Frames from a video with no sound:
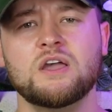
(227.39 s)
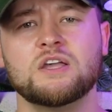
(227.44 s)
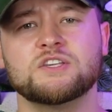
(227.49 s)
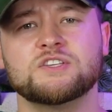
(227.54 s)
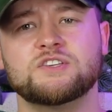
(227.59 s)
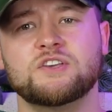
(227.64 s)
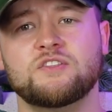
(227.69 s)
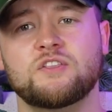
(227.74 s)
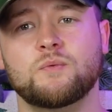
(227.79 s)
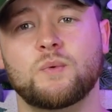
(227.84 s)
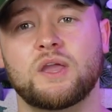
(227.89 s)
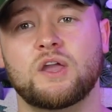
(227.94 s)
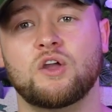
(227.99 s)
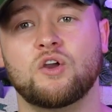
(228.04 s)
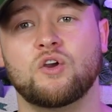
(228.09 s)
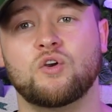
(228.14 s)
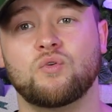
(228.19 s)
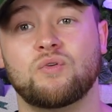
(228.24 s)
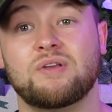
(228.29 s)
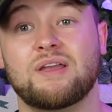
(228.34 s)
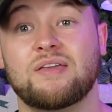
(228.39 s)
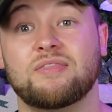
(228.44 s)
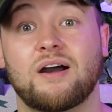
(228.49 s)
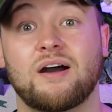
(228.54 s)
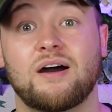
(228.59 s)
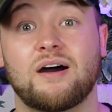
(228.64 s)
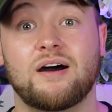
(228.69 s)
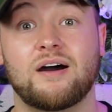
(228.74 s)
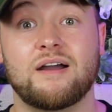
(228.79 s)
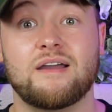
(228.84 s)
so that we can create the
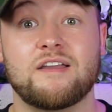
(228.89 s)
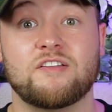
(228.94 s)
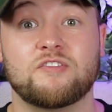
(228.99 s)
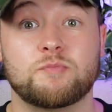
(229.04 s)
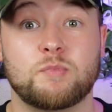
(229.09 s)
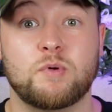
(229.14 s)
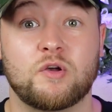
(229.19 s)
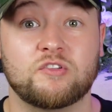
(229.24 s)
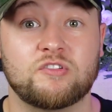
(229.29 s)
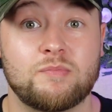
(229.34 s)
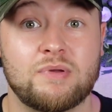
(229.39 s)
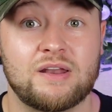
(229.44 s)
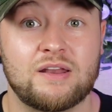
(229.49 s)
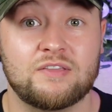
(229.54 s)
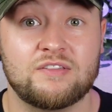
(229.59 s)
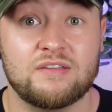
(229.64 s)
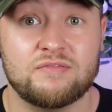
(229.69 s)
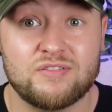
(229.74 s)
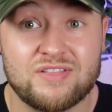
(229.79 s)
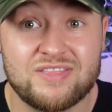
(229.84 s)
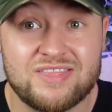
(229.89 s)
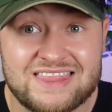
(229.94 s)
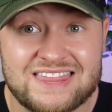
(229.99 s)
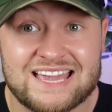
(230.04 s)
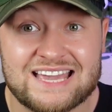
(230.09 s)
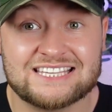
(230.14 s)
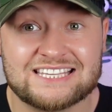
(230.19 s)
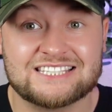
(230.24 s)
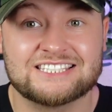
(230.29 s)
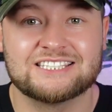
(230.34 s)
highest possibility for
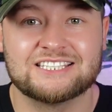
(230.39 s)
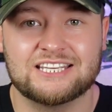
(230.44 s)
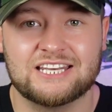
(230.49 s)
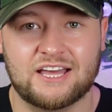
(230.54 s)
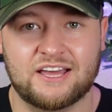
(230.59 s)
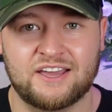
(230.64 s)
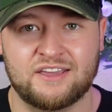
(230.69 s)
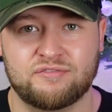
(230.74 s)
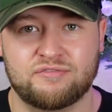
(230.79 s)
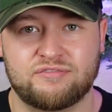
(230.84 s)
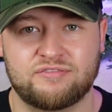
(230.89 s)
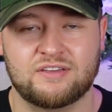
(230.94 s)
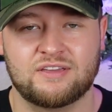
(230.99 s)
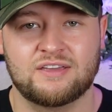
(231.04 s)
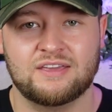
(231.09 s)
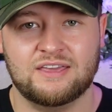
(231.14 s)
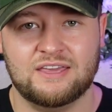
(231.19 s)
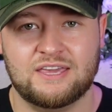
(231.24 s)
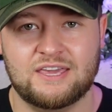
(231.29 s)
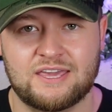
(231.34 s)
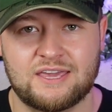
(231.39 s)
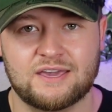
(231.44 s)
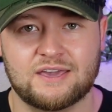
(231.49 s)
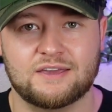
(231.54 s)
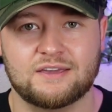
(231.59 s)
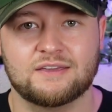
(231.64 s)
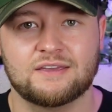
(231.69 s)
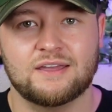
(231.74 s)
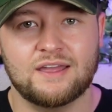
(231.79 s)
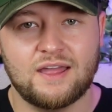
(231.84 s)
this life
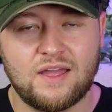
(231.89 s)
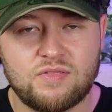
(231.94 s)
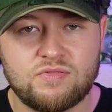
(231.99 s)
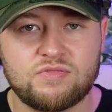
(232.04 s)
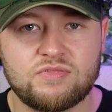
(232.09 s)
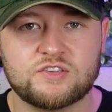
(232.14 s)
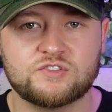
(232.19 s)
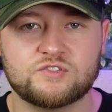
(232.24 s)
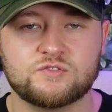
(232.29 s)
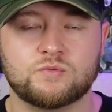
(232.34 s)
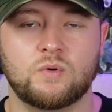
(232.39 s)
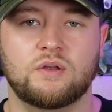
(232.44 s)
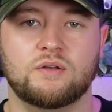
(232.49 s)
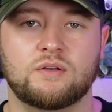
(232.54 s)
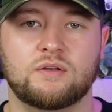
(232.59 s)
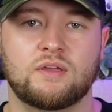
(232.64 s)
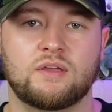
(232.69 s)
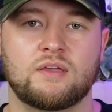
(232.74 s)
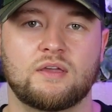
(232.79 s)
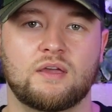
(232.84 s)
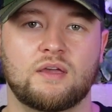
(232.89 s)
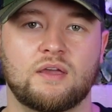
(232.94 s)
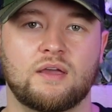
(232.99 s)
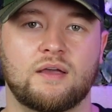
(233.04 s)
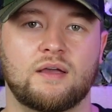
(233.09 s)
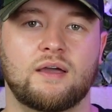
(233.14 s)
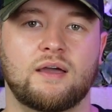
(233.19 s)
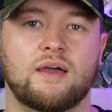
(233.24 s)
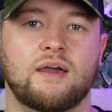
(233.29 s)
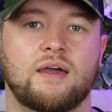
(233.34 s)
here in this one.
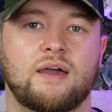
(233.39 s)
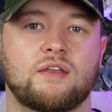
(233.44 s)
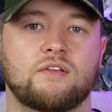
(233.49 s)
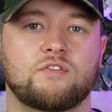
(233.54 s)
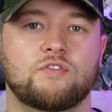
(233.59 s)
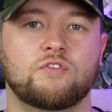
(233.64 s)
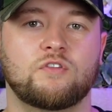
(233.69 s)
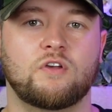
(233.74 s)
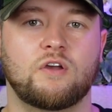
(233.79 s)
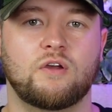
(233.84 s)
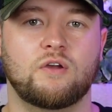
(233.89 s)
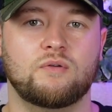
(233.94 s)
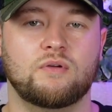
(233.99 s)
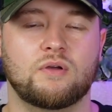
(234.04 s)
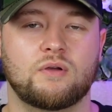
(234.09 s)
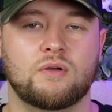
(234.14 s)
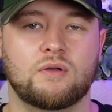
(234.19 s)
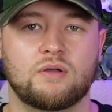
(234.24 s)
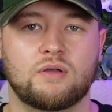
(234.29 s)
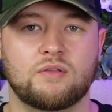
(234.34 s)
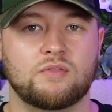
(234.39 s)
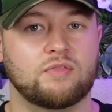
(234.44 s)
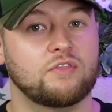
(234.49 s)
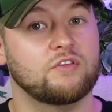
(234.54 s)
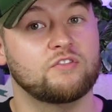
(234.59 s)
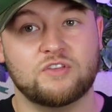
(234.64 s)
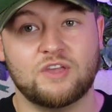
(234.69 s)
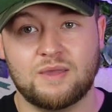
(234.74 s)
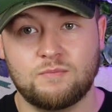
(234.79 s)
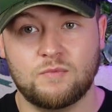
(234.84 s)
And so
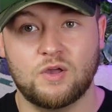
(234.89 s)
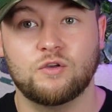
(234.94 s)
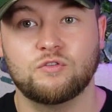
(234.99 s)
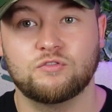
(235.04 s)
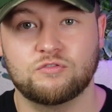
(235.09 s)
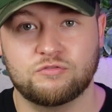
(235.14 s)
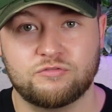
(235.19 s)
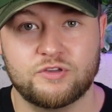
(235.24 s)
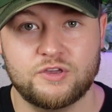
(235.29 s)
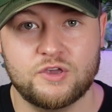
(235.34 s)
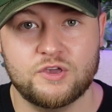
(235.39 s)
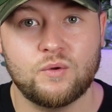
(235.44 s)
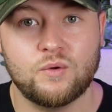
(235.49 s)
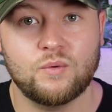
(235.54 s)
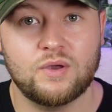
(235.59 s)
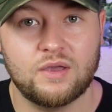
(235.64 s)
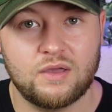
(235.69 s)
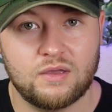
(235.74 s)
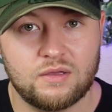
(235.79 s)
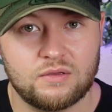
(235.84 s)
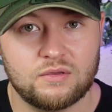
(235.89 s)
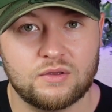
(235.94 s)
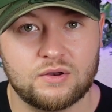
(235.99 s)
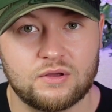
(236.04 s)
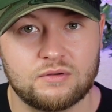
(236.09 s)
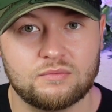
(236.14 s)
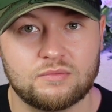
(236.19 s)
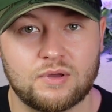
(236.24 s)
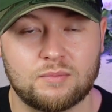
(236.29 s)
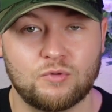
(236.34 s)
the same goes for you.
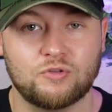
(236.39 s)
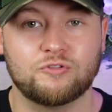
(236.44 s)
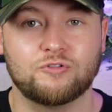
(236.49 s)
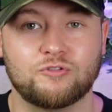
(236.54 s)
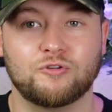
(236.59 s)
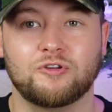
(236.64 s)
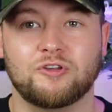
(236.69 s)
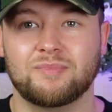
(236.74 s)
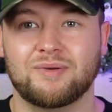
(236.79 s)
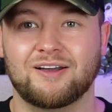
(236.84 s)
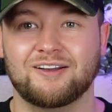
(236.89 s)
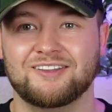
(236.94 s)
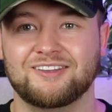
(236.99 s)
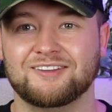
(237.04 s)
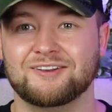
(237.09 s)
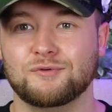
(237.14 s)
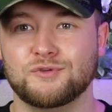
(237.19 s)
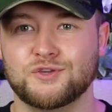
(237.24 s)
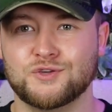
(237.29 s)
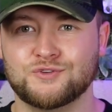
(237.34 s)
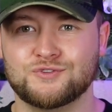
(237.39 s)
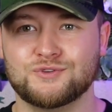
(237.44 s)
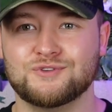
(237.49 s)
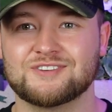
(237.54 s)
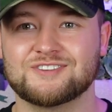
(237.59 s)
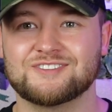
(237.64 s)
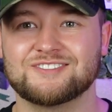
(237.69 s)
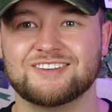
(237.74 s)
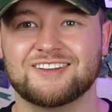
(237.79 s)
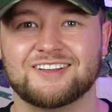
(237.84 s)
I'm not talking about, you do
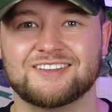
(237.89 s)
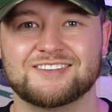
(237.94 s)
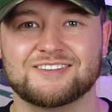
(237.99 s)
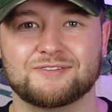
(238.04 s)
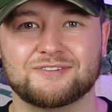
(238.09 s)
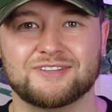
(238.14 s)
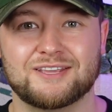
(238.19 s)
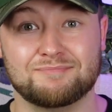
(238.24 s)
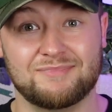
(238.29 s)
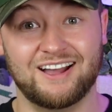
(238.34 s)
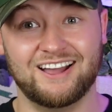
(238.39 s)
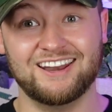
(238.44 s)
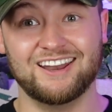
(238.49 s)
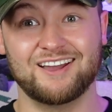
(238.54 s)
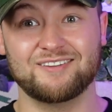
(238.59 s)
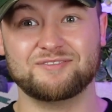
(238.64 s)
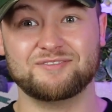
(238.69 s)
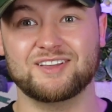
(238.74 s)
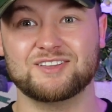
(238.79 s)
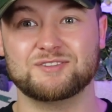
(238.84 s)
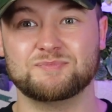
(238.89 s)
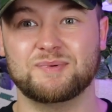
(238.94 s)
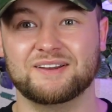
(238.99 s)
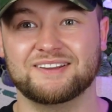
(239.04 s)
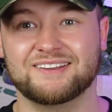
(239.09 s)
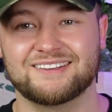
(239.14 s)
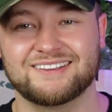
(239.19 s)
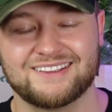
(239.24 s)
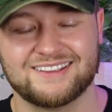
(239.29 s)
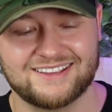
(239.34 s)
your sadhana and then my life gets
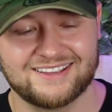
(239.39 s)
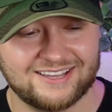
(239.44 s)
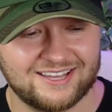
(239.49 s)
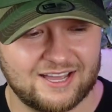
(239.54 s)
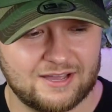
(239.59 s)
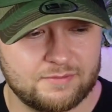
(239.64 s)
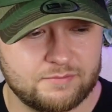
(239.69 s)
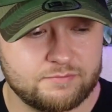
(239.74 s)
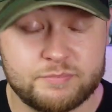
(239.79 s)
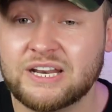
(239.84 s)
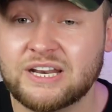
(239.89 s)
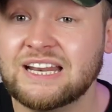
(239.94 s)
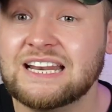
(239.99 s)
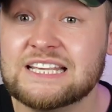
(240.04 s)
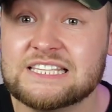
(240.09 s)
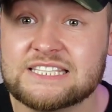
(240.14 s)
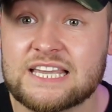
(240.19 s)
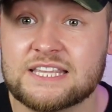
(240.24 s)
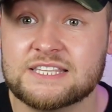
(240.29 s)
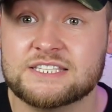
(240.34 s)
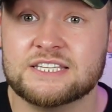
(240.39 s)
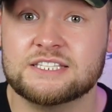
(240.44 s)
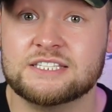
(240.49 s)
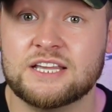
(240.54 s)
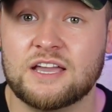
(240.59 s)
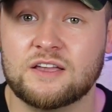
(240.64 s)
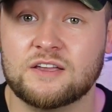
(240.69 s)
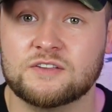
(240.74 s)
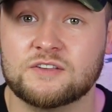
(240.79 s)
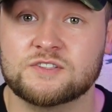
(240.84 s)
better. But in a sense it
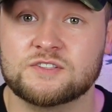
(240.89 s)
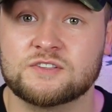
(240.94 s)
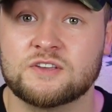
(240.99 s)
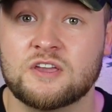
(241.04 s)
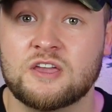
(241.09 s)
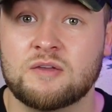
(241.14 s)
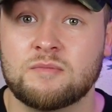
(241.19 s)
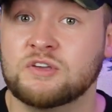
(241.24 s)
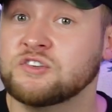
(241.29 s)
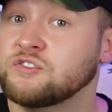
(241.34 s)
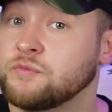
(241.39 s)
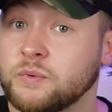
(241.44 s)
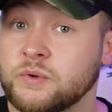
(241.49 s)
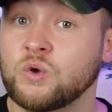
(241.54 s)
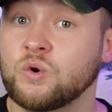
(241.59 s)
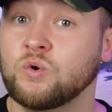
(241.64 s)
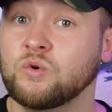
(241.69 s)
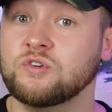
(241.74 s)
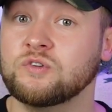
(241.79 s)
does, because if we all